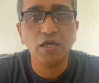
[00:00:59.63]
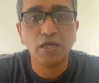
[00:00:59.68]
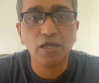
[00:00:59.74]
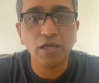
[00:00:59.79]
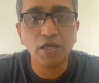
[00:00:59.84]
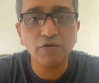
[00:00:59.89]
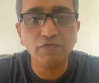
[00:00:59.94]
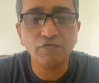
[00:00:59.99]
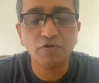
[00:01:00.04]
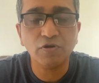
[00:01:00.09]

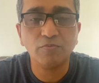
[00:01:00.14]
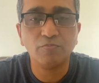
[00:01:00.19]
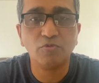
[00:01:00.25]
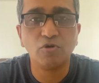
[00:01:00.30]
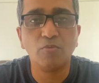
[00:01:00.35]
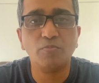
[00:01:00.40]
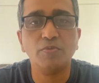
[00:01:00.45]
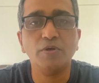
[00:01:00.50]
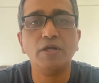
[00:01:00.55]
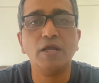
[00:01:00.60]
if
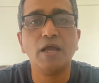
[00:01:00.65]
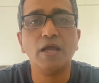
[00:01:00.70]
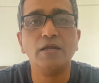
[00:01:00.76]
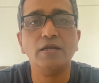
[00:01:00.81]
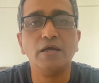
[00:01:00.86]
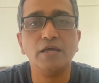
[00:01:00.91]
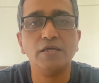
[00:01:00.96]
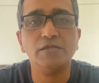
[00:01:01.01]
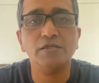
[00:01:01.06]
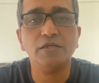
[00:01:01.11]
proper hand
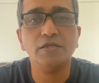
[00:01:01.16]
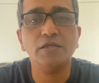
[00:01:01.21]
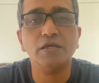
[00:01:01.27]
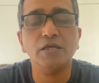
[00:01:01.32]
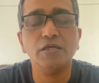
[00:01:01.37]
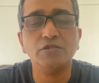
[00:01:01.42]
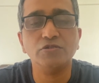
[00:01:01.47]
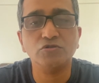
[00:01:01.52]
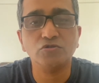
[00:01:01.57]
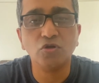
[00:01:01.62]
hygiene
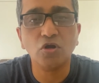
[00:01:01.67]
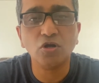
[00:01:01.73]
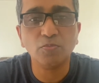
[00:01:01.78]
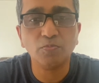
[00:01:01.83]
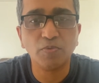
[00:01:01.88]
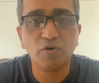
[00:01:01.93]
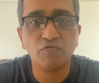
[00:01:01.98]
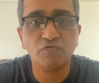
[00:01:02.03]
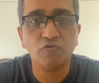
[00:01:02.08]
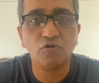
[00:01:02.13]
is not
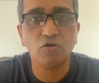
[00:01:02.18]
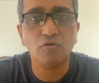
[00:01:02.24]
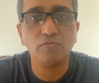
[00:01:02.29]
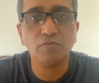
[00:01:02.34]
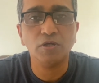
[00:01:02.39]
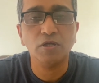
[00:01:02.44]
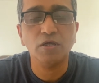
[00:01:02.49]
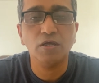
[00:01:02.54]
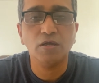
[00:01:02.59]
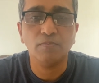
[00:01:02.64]
performed
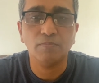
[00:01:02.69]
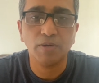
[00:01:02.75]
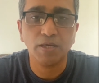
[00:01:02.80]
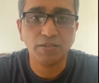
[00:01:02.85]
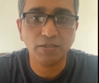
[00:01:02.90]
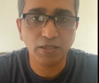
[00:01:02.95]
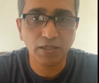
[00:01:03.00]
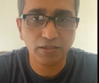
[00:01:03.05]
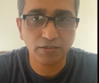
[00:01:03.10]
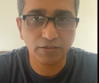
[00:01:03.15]
by the
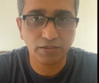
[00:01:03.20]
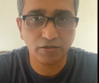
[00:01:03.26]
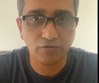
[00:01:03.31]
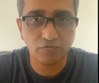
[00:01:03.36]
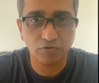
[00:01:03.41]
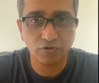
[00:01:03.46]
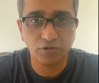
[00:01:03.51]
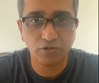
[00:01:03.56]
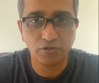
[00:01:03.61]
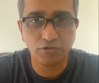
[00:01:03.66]
healthcare
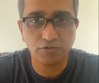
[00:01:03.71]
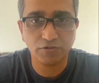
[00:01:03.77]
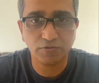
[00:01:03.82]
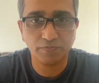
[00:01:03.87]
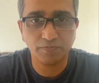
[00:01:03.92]
workers.